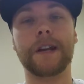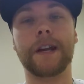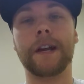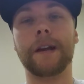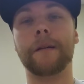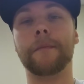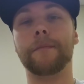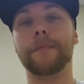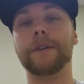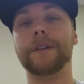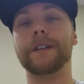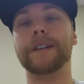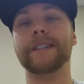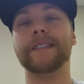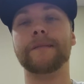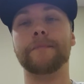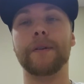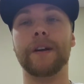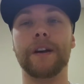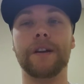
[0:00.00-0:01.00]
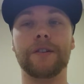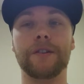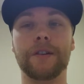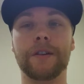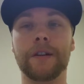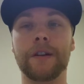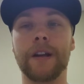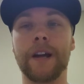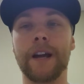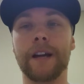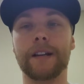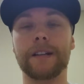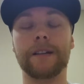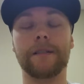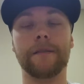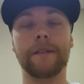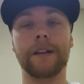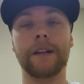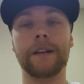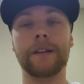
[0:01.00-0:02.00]
and participation
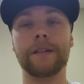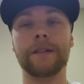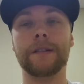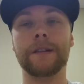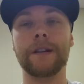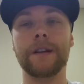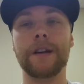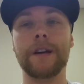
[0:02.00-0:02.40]
activities.